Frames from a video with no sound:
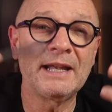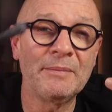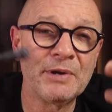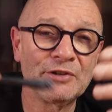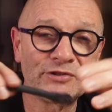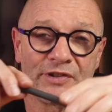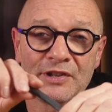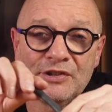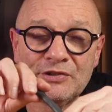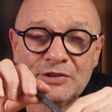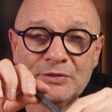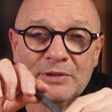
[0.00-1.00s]
emergency
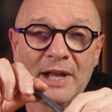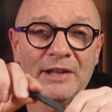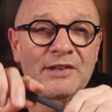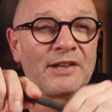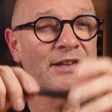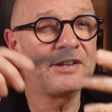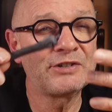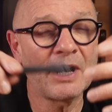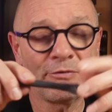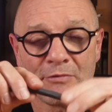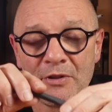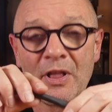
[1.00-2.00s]
shoelaces, and
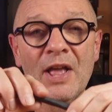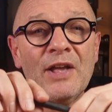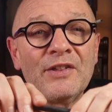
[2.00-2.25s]
general